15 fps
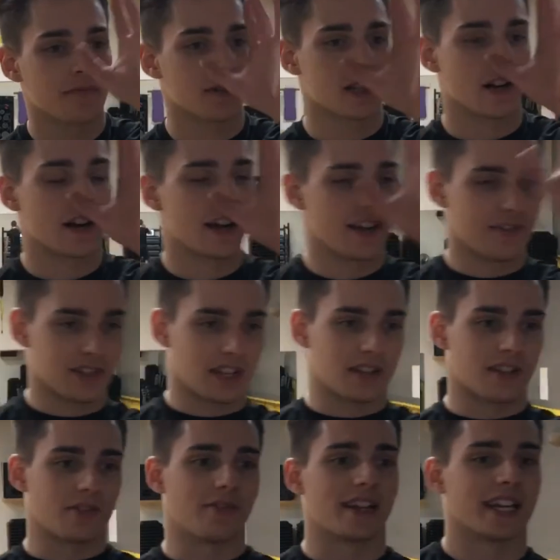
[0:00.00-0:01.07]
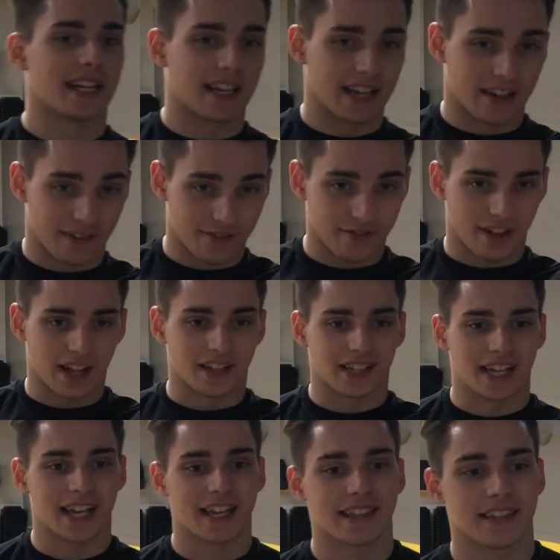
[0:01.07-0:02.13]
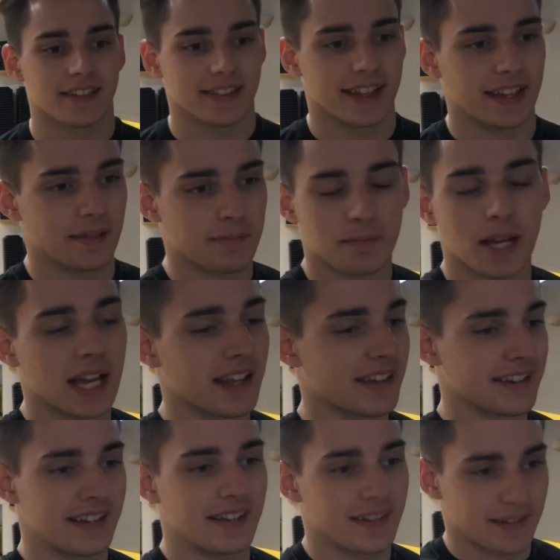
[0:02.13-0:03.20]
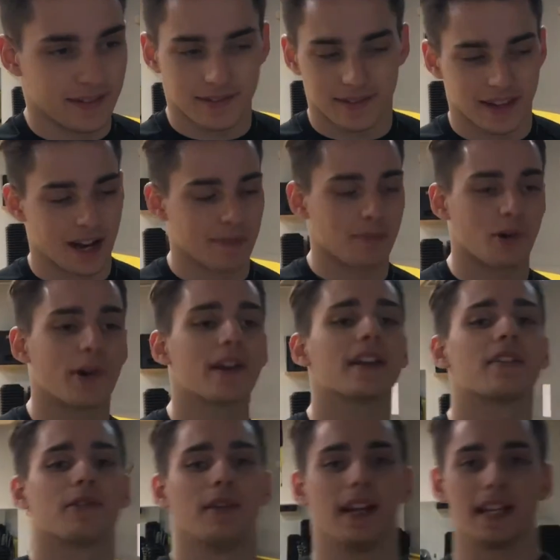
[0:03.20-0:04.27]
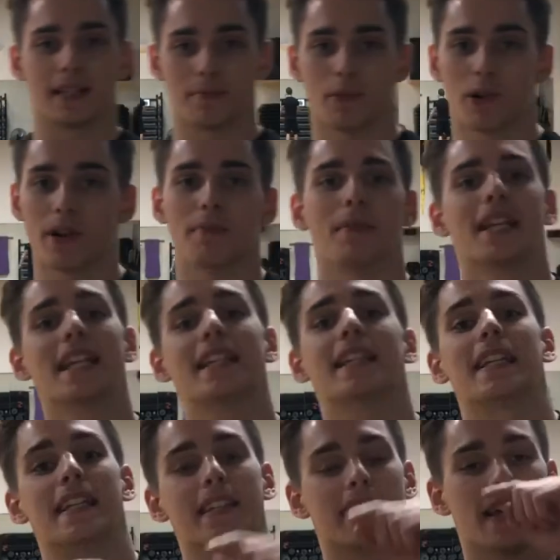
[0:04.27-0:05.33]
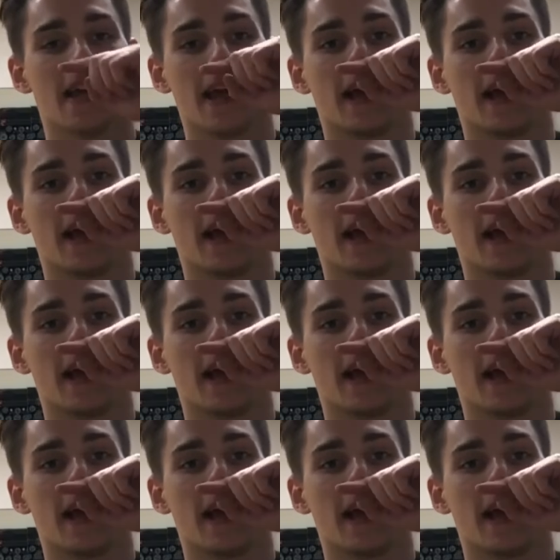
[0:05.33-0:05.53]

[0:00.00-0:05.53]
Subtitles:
Sorry, I was also reading and it fell. I hit the thing, but not important is important. Meniscus.